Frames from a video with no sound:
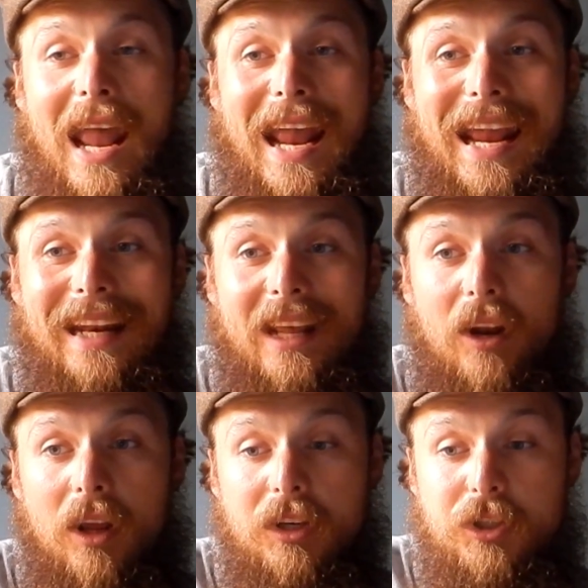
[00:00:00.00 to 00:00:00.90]
and it
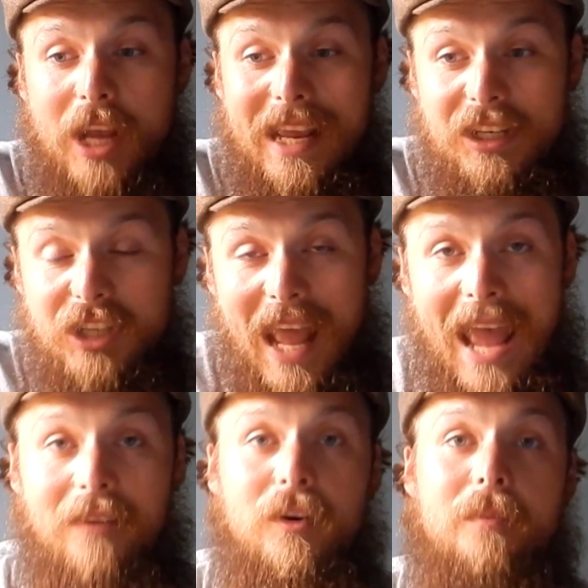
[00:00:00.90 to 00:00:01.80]
changed
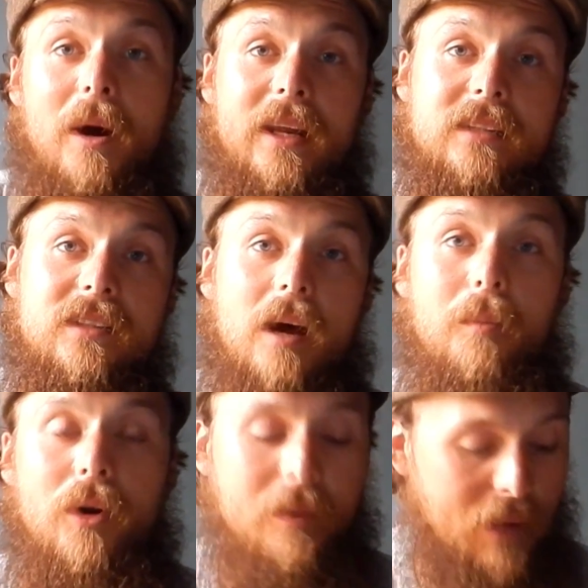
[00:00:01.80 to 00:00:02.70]
everybody's
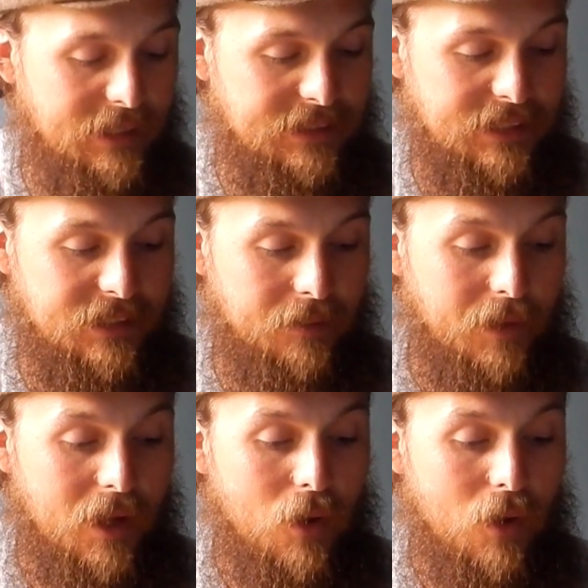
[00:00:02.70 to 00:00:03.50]
number in my system,